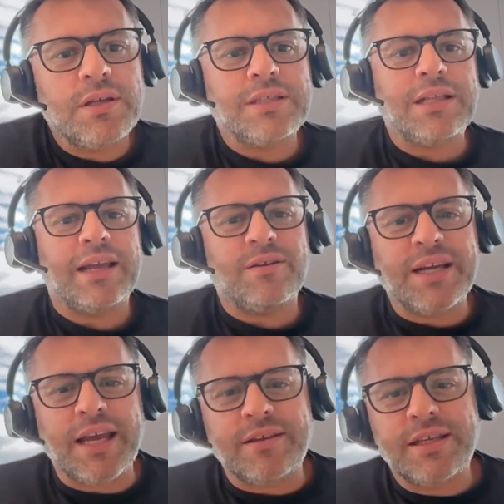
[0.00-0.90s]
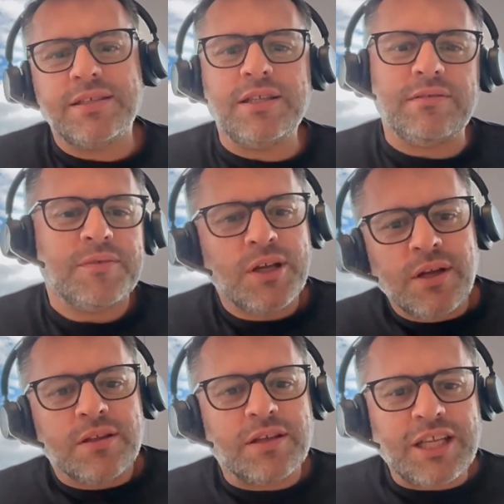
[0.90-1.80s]
it's like okay is it
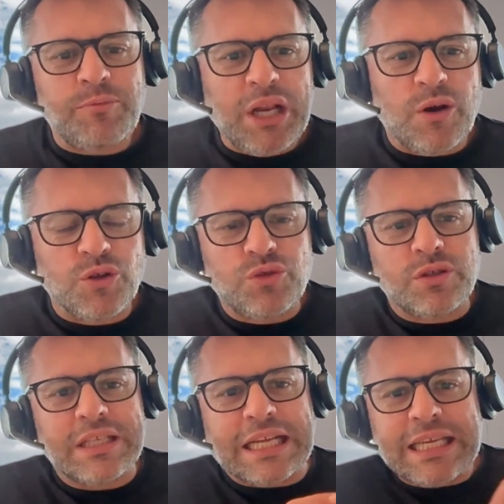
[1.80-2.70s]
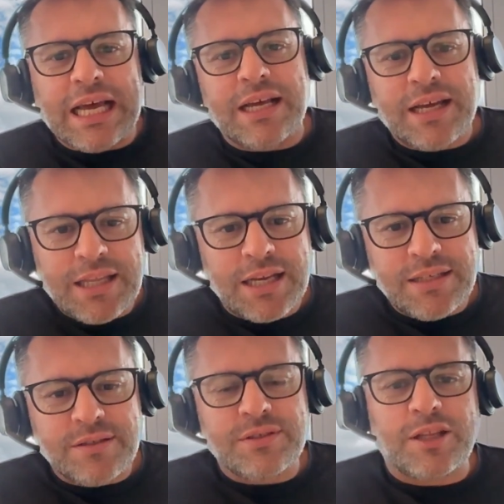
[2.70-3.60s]
does it belong to the data
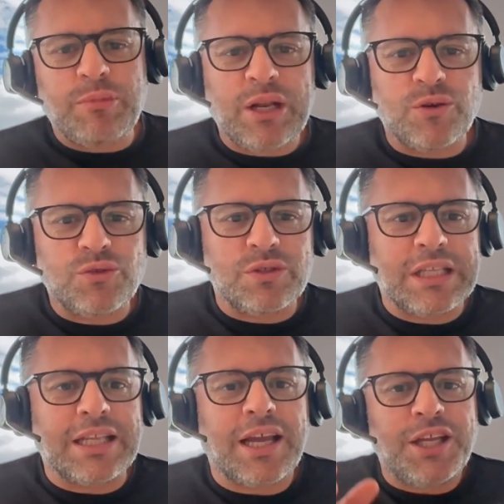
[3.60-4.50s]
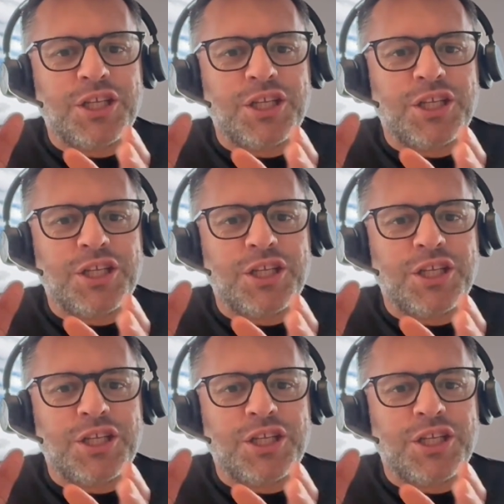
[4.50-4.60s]
analyst does that belong to the data